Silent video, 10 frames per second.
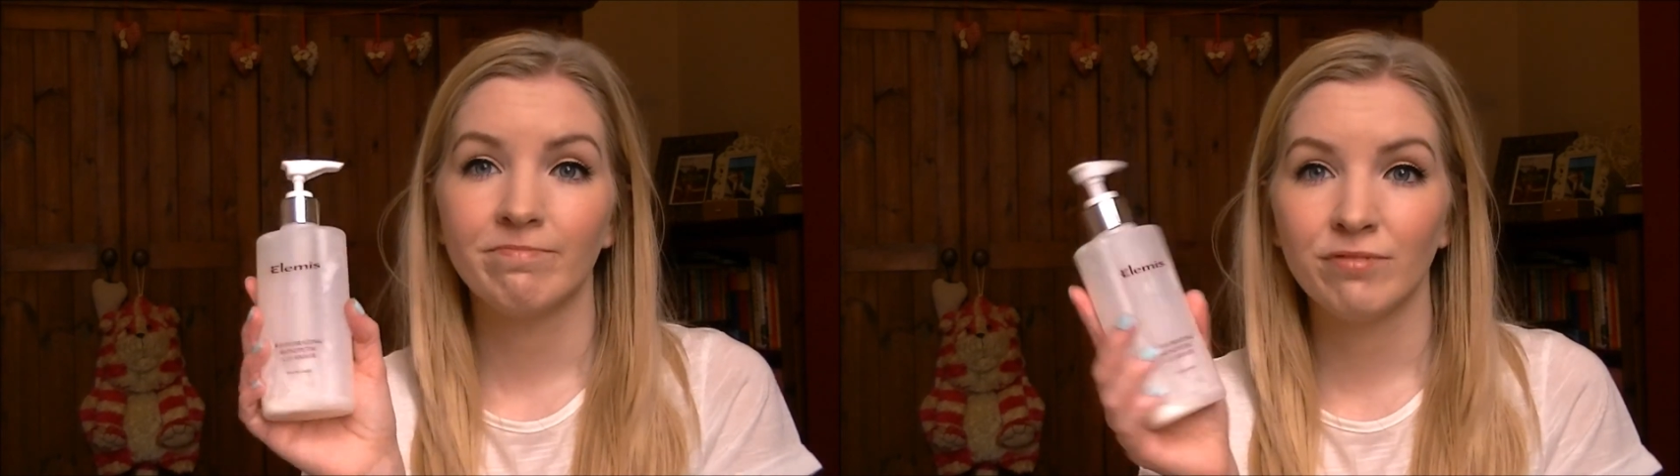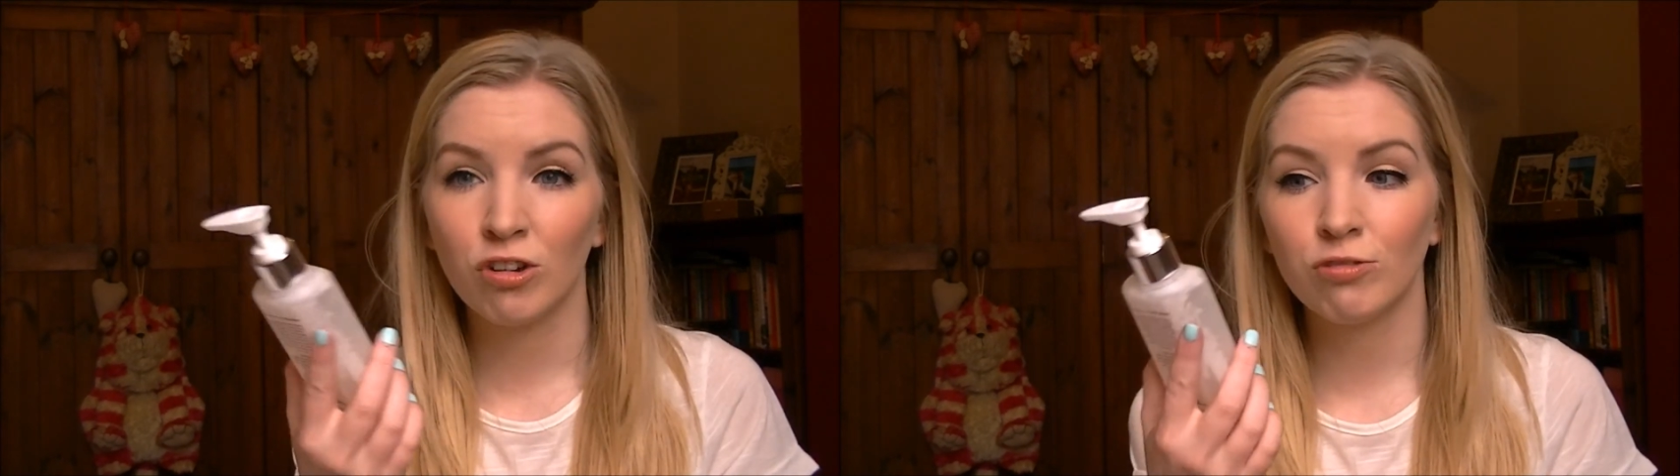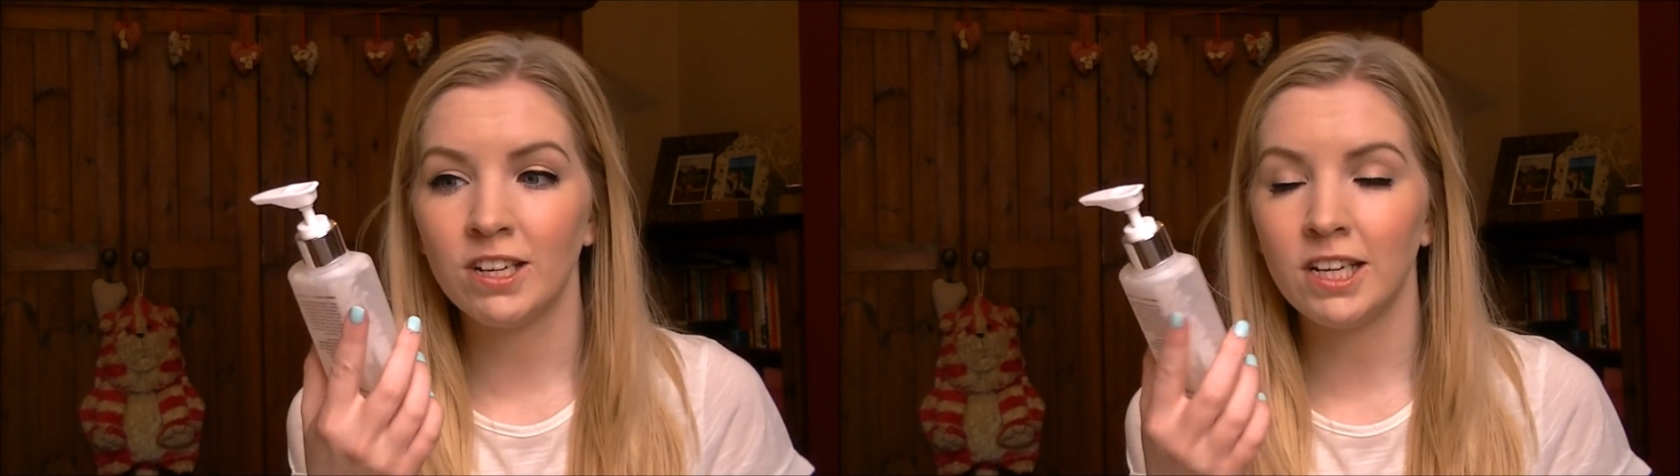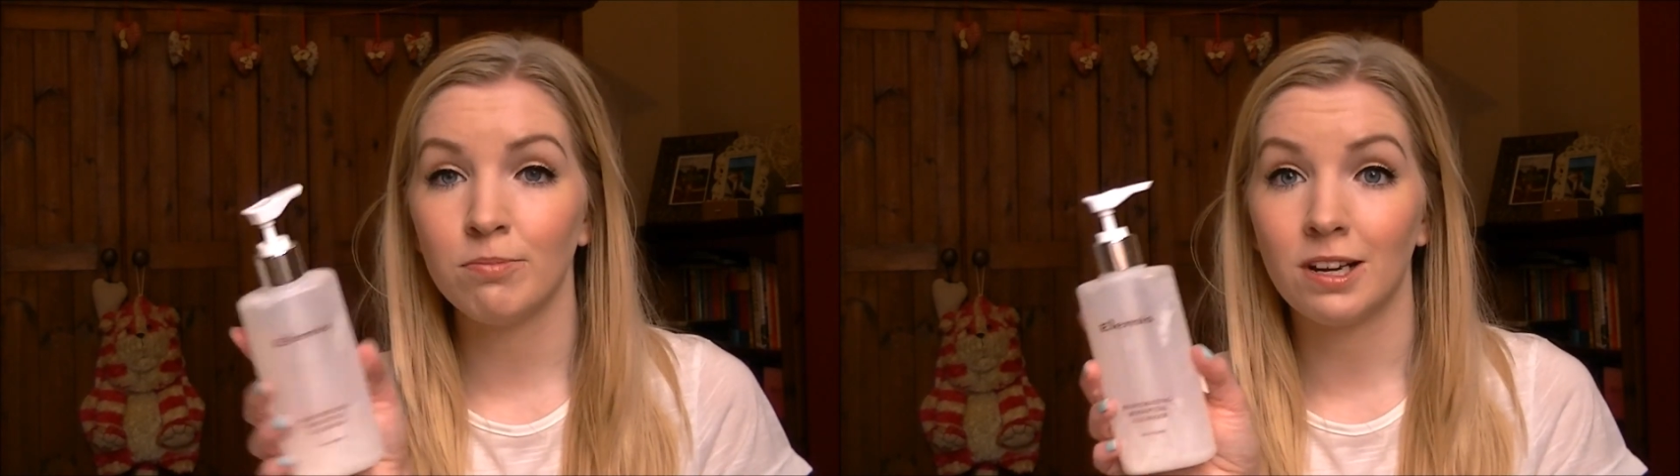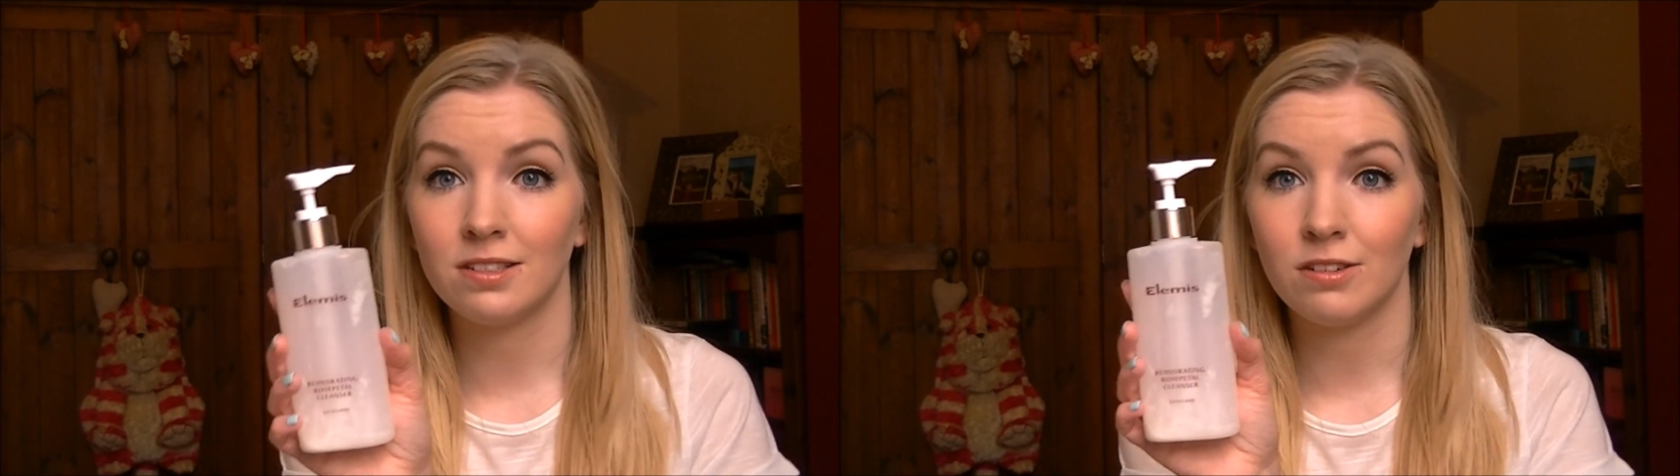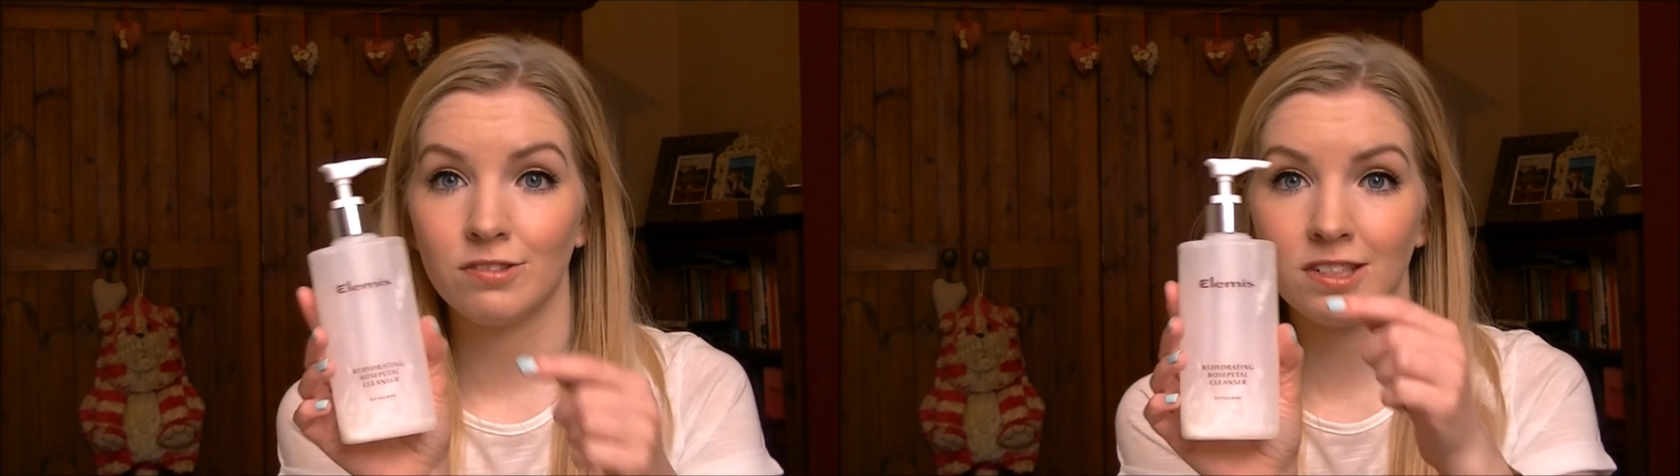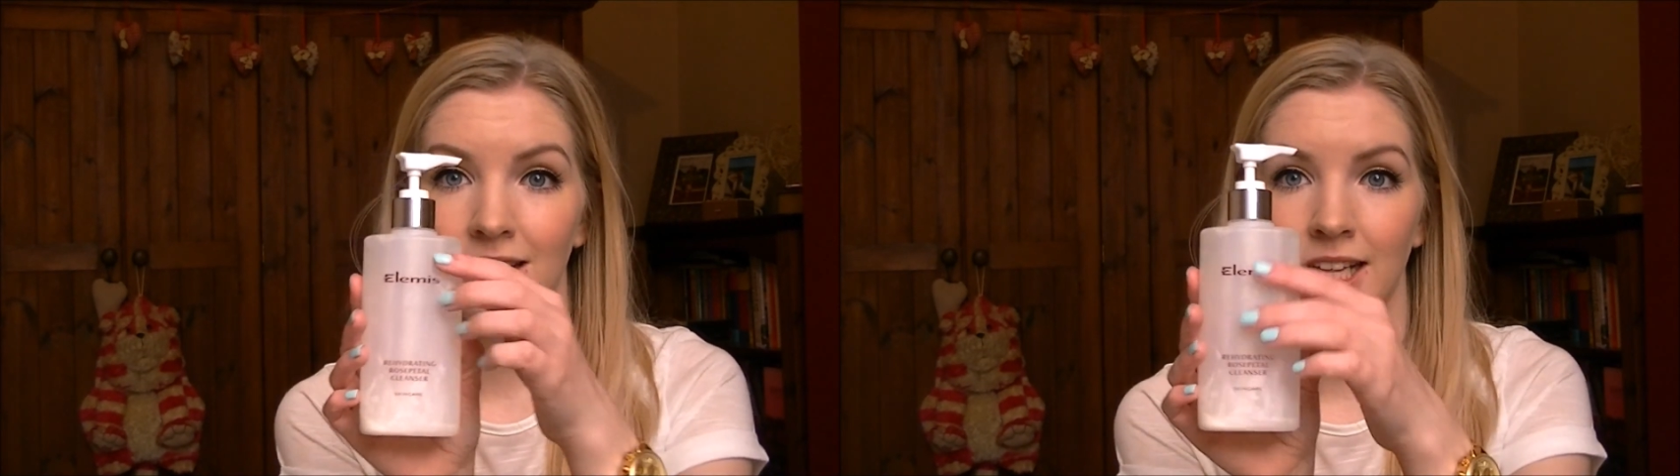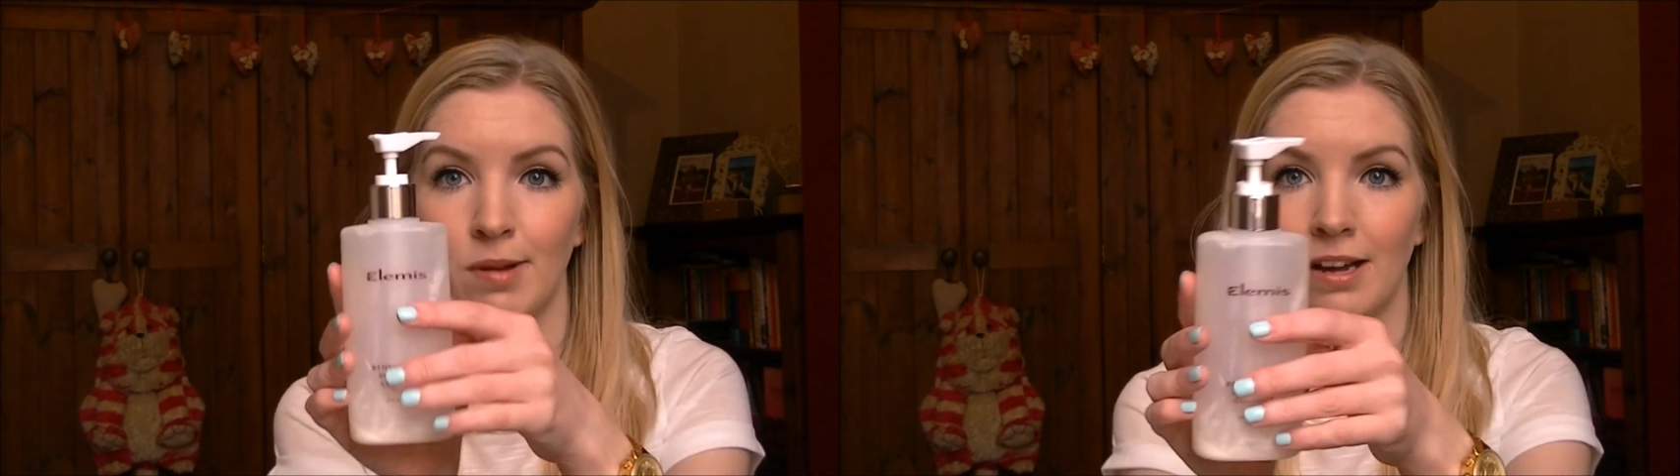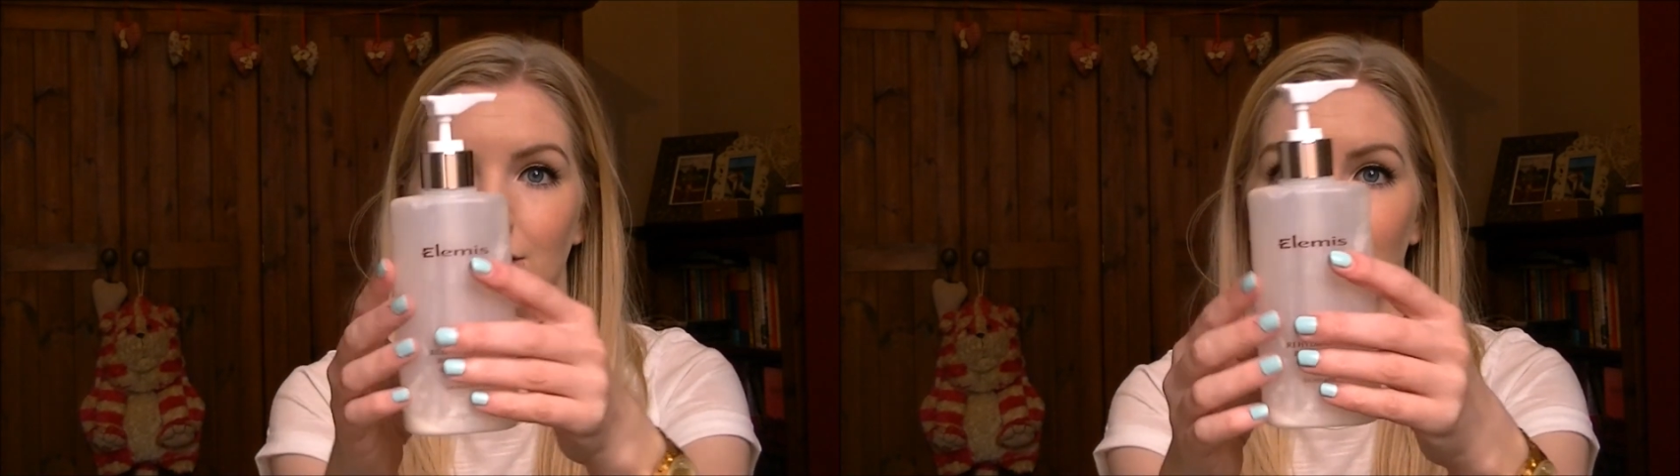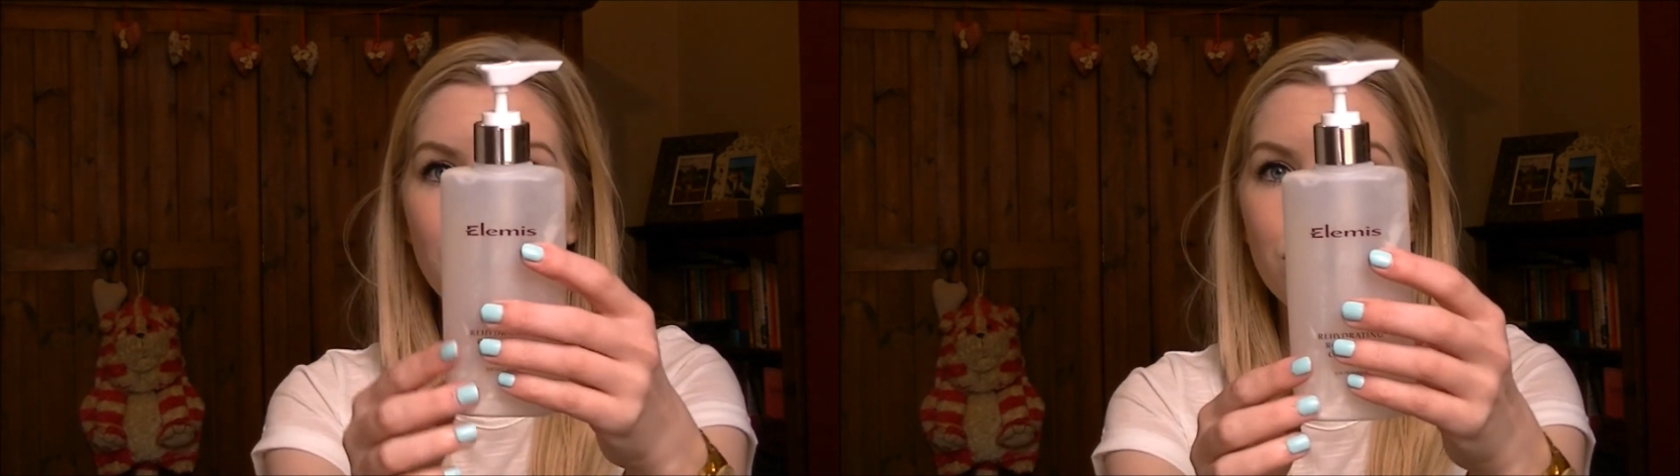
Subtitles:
not really impressive. Did like the packaging though,